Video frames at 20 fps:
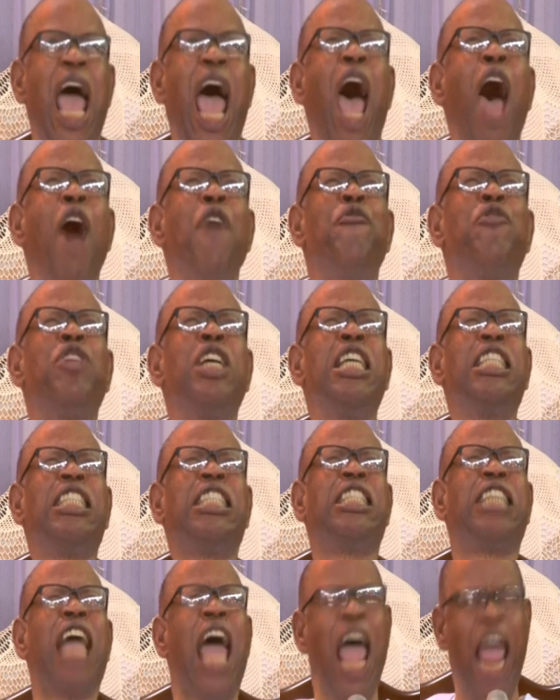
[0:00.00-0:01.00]
Every
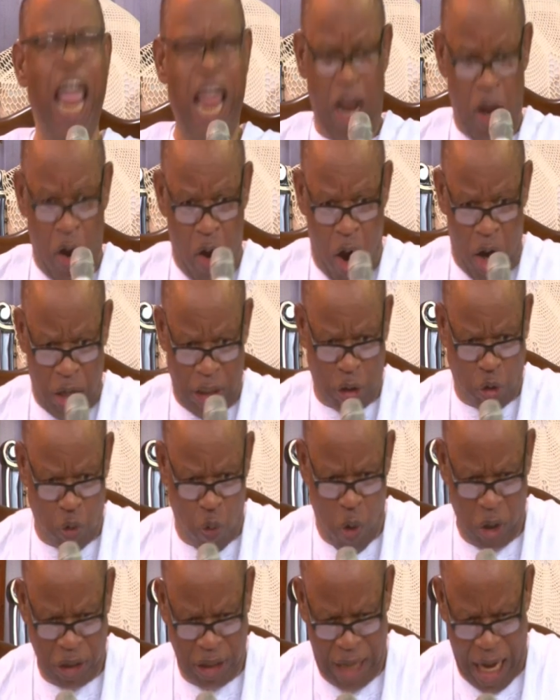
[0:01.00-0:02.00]
day, God is
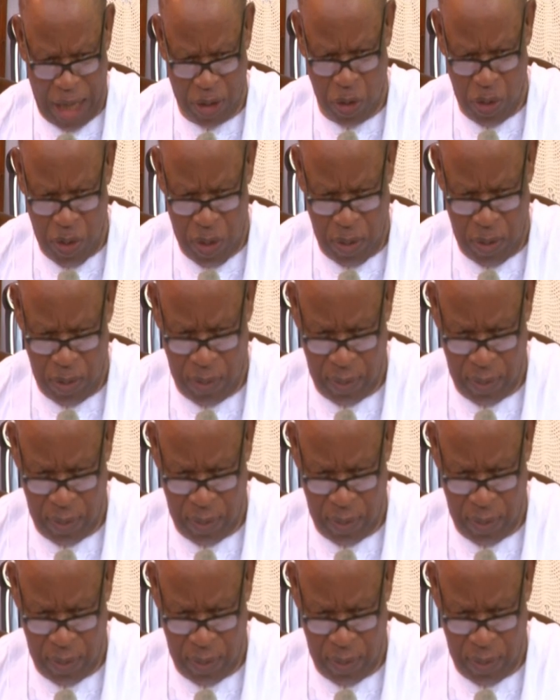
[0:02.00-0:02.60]
watching at you.